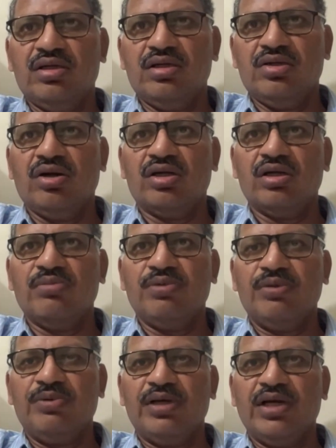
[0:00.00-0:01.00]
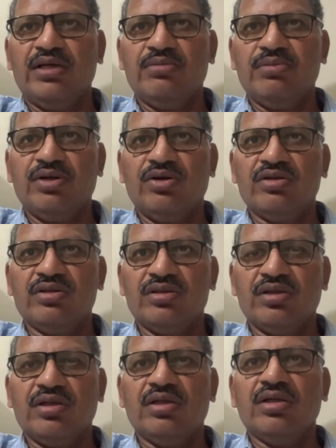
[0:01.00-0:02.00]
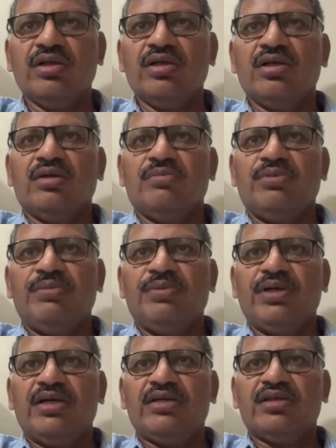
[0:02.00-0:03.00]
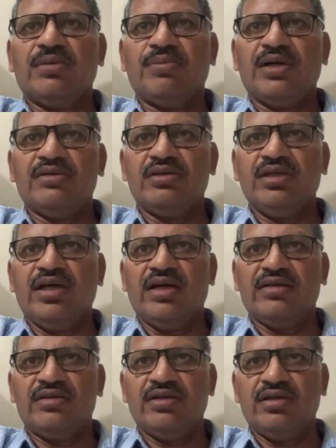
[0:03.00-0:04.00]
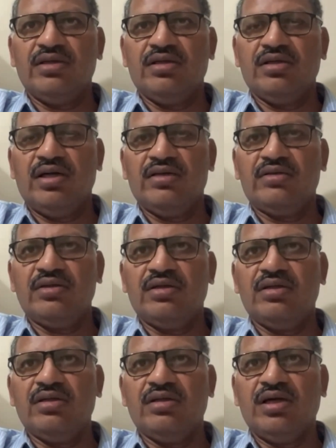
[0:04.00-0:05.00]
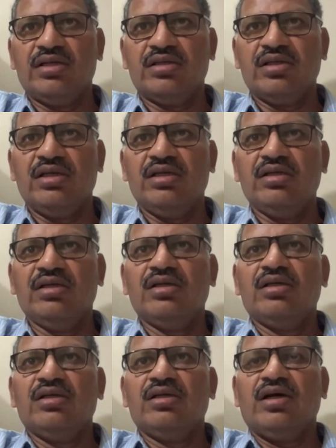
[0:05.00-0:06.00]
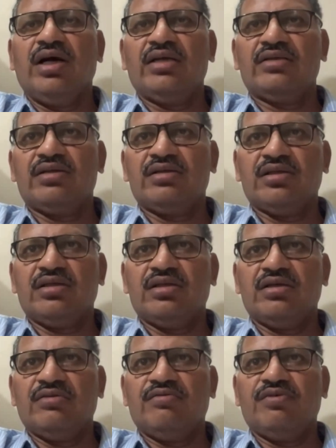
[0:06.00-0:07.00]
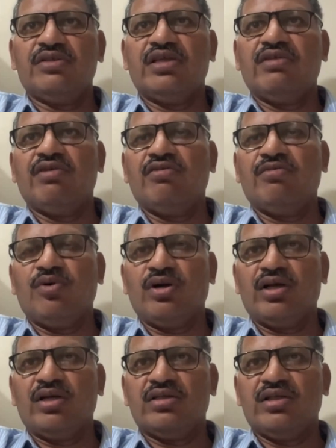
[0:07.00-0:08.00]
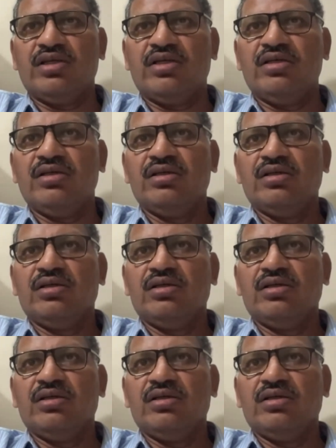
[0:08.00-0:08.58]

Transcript: uh, long-term PPI because PPI suppress the acid. Acid actually acts as a first level of protection